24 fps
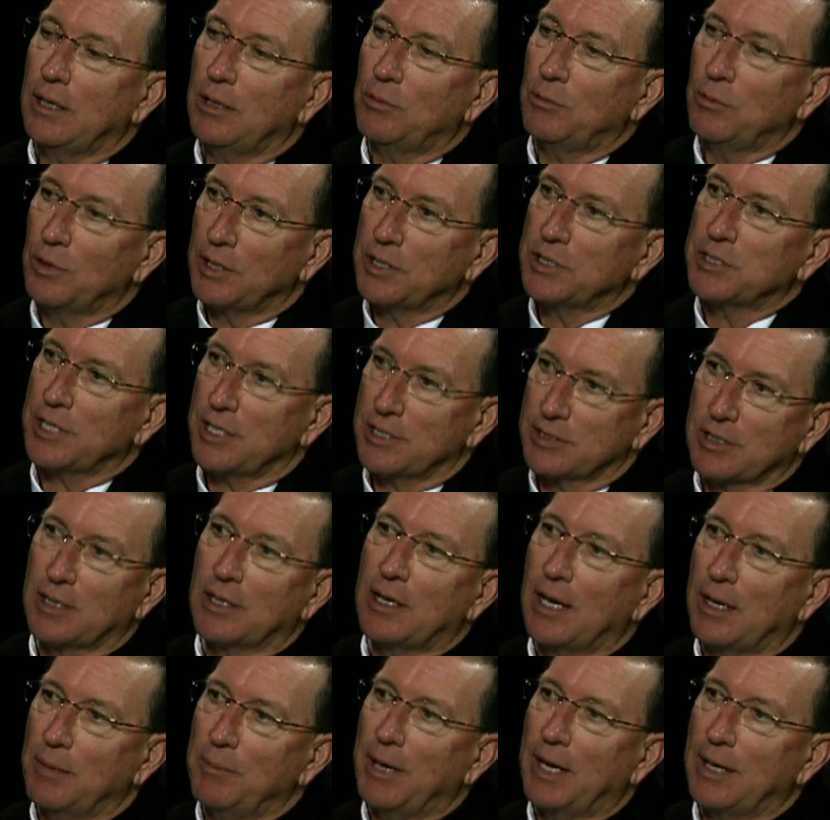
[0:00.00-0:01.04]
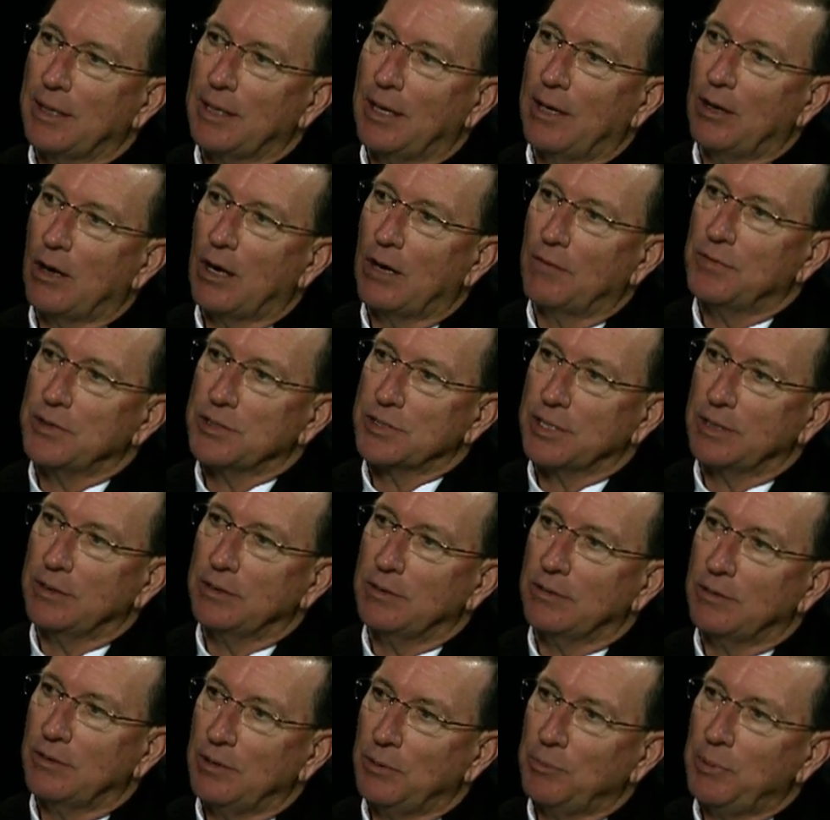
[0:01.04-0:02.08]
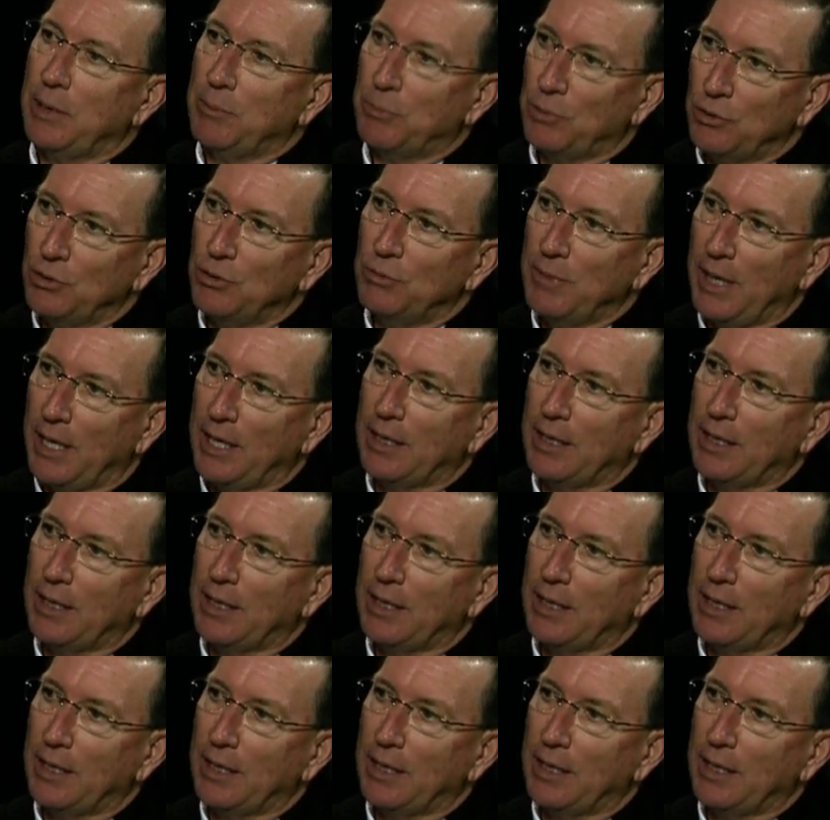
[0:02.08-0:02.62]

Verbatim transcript: really says a lot about that office and the people who make